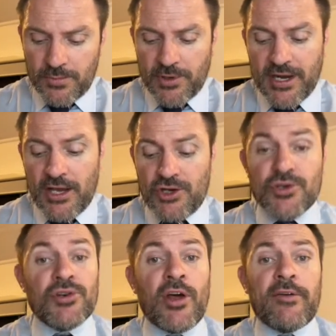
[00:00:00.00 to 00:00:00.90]
by now you
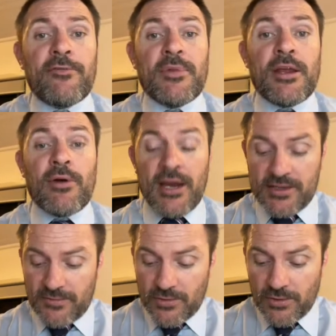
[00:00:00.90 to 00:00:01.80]
should know that from year 8,
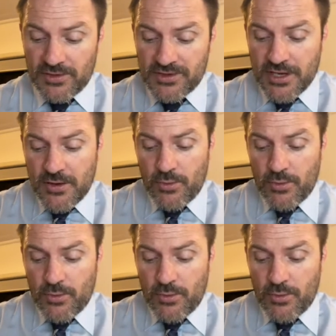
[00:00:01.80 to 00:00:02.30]
of course.